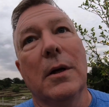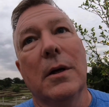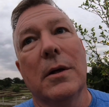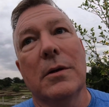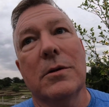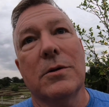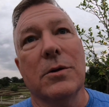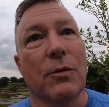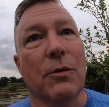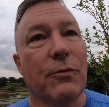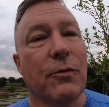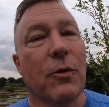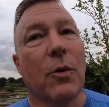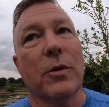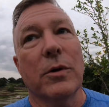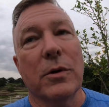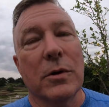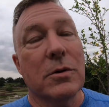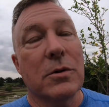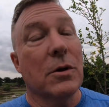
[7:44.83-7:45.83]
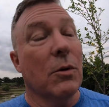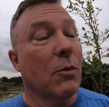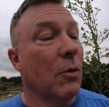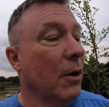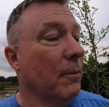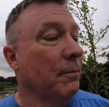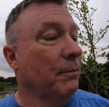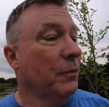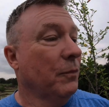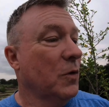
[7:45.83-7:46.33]
so forth and so
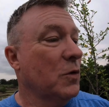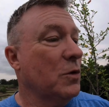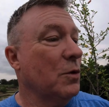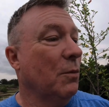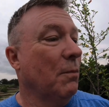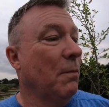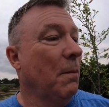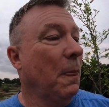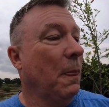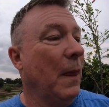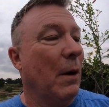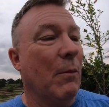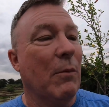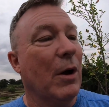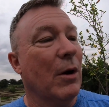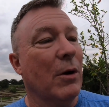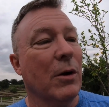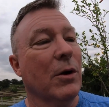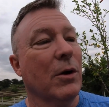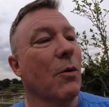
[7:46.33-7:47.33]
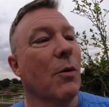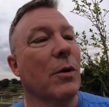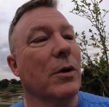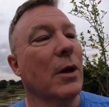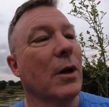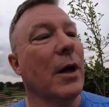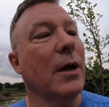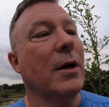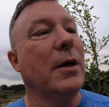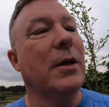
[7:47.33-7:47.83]
on. So I'm not going to go
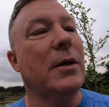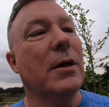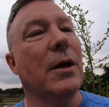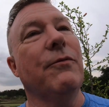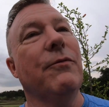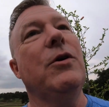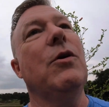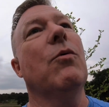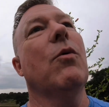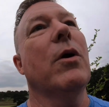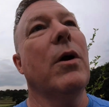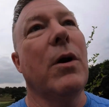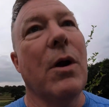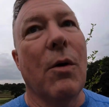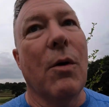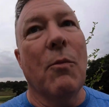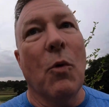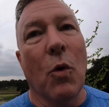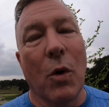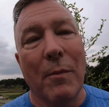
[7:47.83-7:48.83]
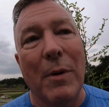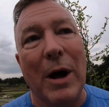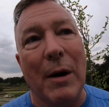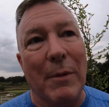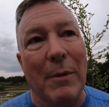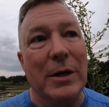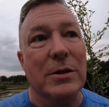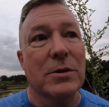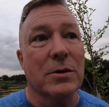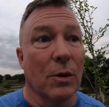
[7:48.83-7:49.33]
into a lot of detail. If you want to know more
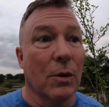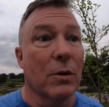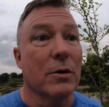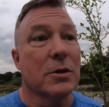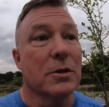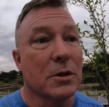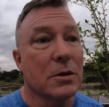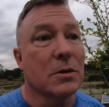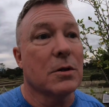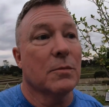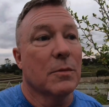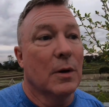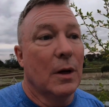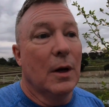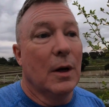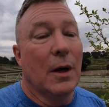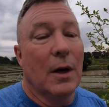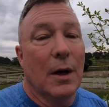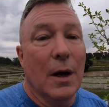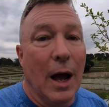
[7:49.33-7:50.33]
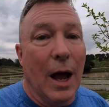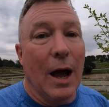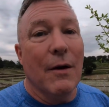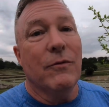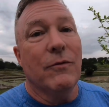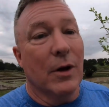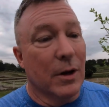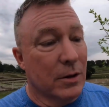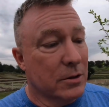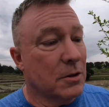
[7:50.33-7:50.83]
about my solar system,
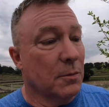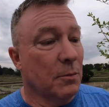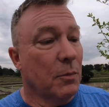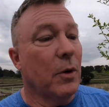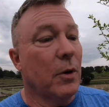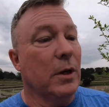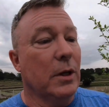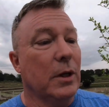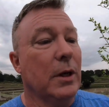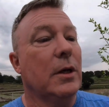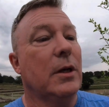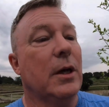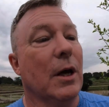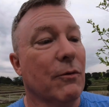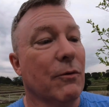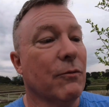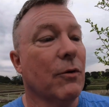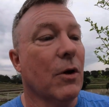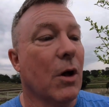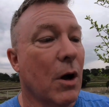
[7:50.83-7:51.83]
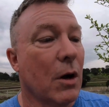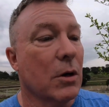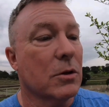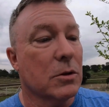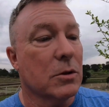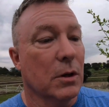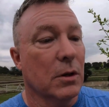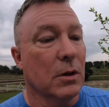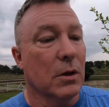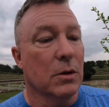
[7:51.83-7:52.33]
I've done some pretty detailed vlogs
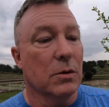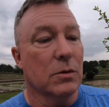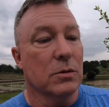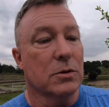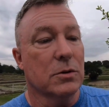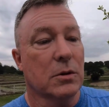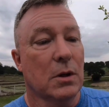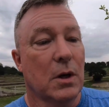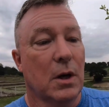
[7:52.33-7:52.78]
on those.